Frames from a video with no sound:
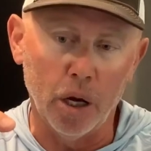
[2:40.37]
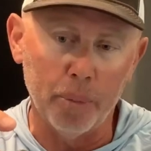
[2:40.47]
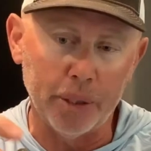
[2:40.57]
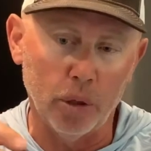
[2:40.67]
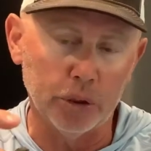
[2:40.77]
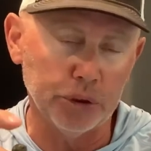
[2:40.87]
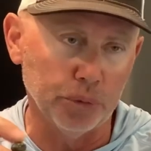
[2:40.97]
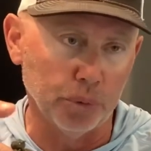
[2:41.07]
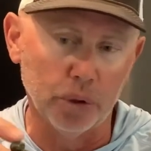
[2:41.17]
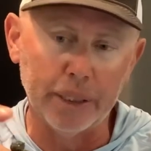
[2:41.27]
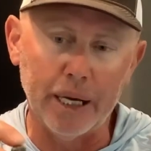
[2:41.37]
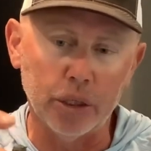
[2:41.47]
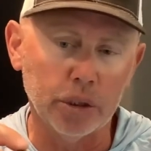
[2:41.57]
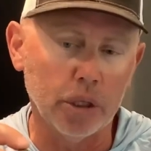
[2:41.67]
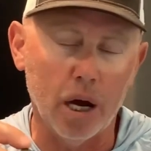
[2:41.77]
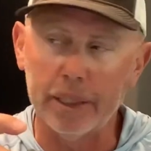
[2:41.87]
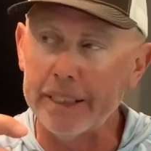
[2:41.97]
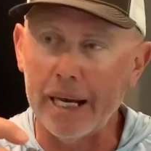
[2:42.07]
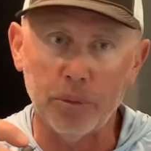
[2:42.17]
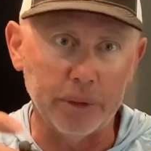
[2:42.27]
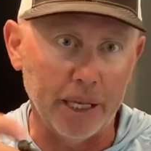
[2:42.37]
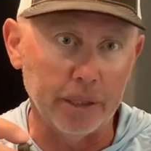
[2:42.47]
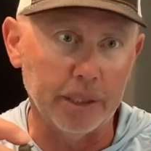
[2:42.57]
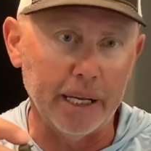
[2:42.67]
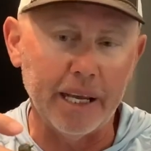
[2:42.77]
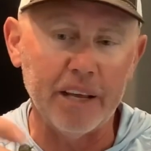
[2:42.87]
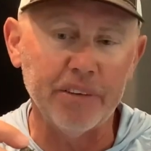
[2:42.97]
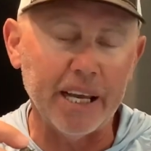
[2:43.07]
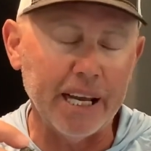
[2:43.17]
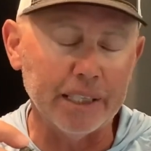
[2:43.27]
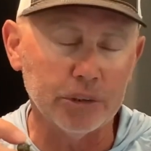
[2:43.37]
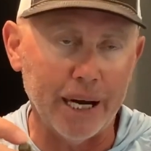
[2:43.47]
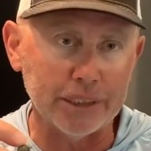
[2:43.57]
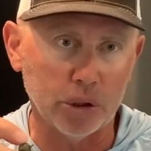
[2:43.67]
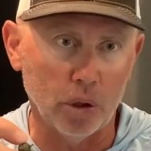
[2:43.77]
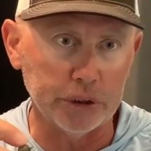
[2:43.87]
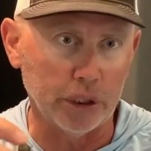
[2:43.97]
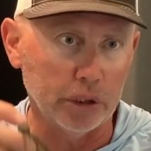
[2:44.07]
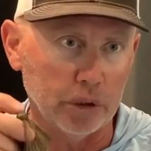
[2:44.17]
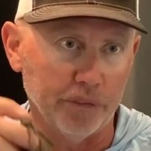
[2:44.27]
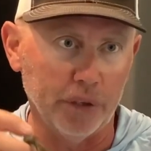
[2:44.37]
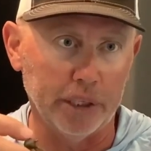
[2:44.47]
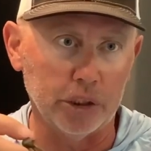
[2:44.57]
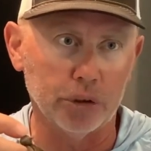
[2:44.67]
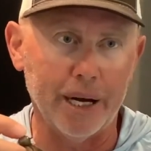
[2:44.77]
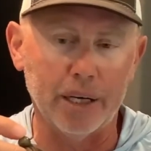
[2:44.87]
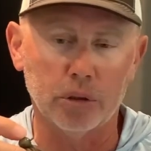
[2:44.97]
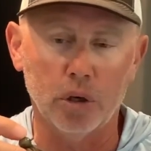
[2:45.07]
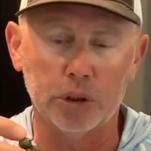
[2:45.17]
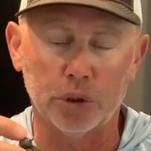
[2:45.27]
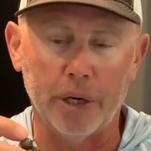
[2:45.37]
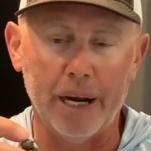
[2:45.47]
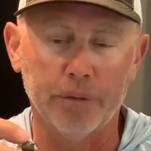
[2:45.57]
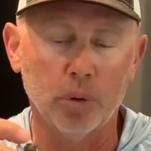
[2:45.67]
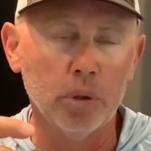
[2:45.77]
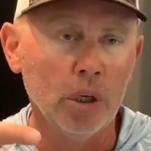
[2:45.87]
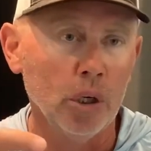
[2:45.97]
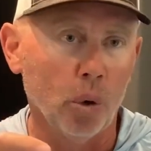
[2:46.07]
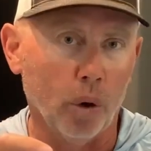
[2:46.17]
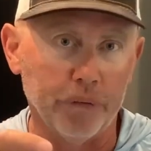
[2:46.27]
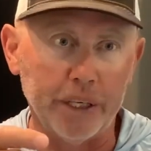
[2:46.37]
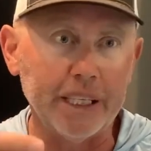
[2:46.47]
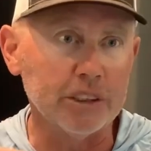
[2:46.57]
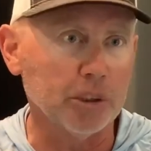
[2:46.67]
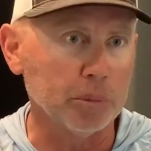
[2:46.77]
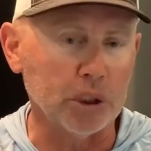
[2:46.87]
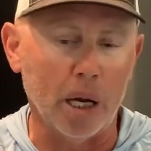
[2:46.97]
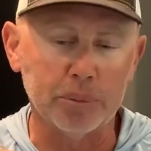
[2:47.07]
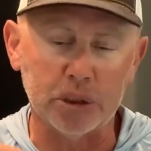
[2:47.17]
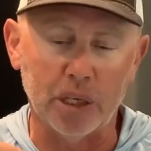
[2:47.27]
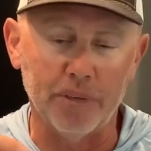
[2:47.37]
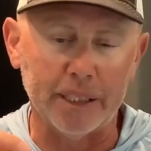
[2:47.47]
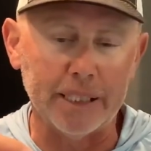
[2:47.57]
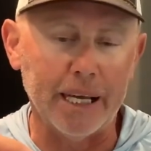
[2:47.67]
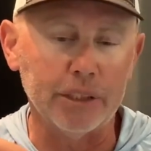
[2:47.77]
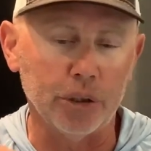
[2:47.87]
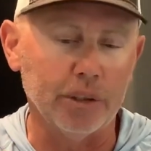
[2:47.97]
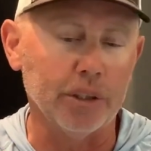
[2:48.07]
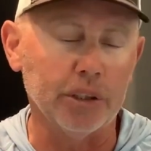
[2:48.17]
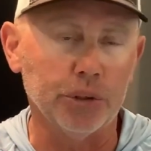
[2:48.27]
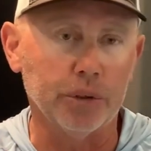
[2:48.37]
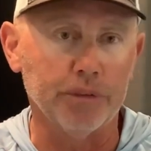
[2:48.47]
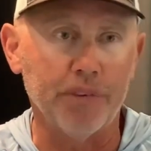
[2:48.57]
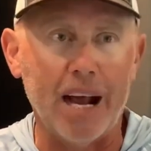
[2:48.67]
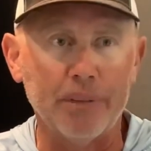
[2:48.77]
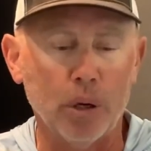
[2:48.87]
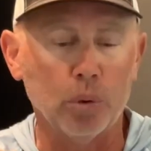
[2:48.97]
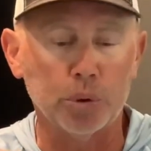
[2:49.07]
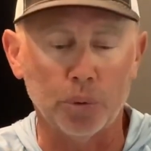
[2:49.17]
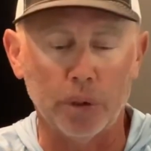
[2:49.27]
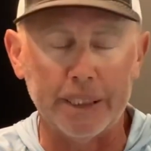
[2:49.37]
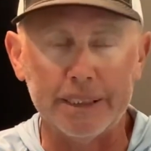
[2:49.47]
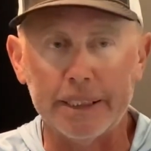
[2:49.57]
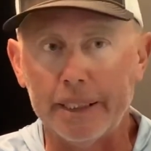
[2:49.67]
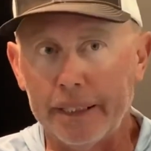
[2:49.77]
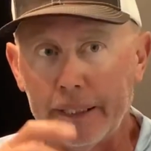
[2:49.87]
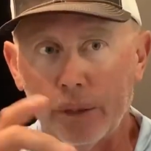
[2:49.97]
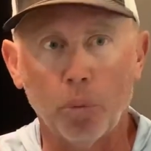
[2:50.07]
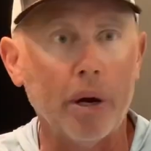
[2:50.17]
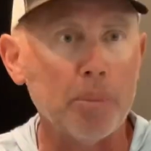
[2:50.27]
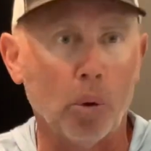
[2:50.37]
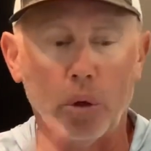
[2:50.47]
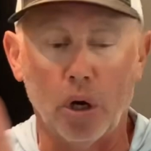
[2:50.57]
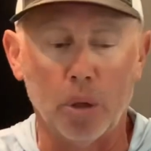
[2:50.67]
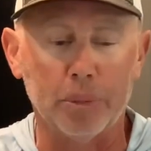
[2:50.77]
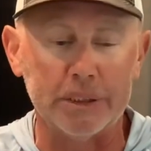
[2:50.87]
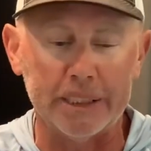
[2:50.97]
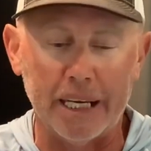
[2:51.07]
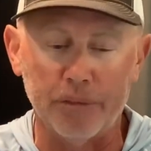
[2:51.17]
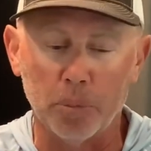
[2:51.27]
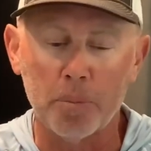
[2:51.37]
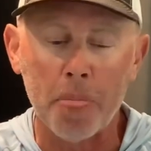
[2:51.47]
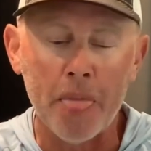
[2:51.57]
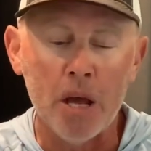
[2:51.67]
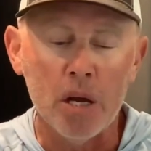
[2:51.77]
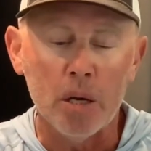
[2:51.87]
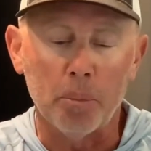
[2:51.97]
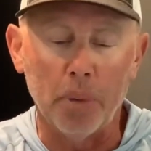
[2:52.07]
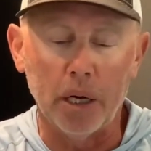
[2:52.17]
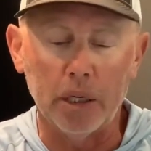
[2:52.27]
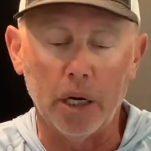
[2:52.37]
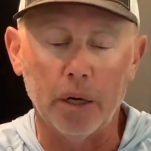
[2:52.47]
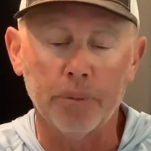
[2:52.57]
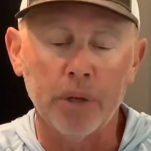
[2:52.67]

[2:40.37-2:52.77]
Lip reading: because you really got good contact with that heavy head drags across there. It's going to feel like you're dragging across gravel. Or if you're hitting some stumps and stuff like that, you can find those real easy and hit a waypoint on them and save them. But